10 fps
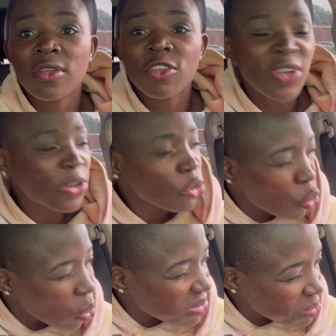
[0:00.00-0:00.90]
So, I don't know
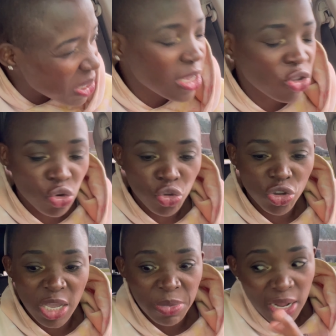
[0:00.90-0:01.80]
who I'm speaking to
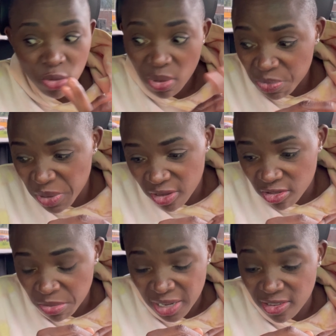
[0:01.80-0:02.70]
today, but I know I'm speaking
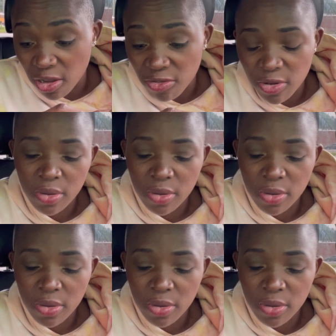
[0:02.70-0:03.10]
to myself.